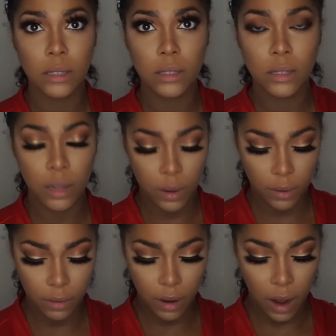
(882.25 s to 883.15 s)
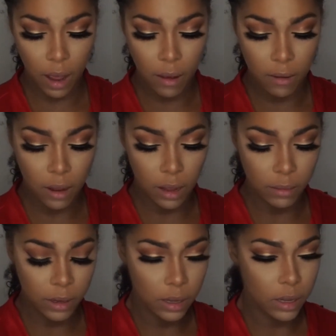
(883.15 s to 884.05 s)
so now I'm
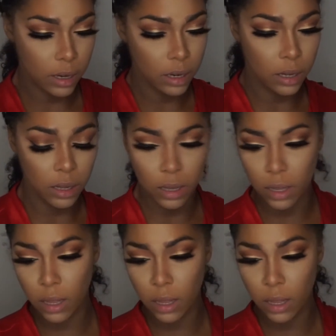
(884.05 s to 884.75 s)
gonna